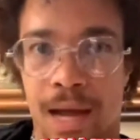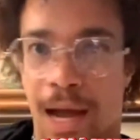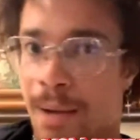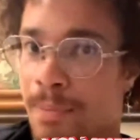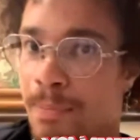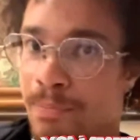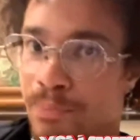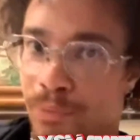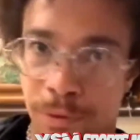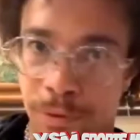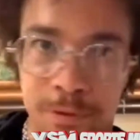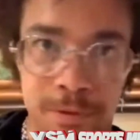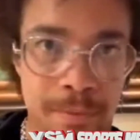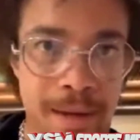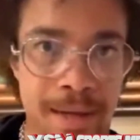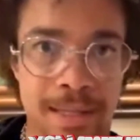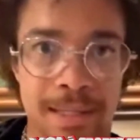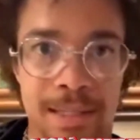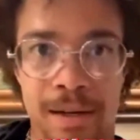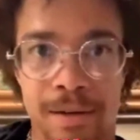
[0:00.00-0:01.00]
I've proven
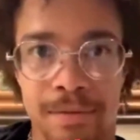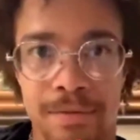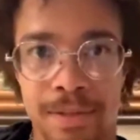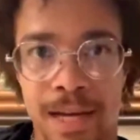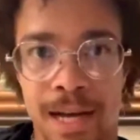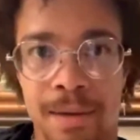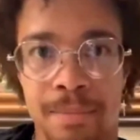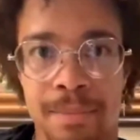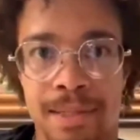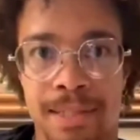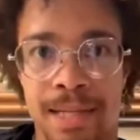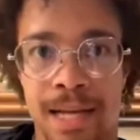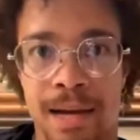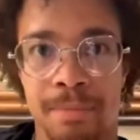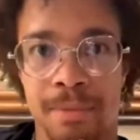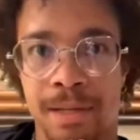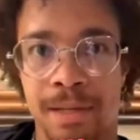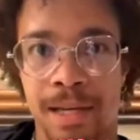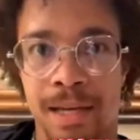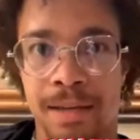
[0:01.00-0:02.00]
myself time and
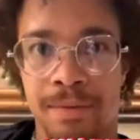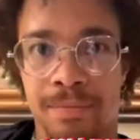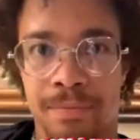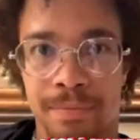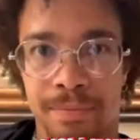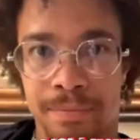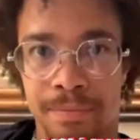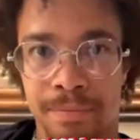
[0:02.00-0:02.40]
time again.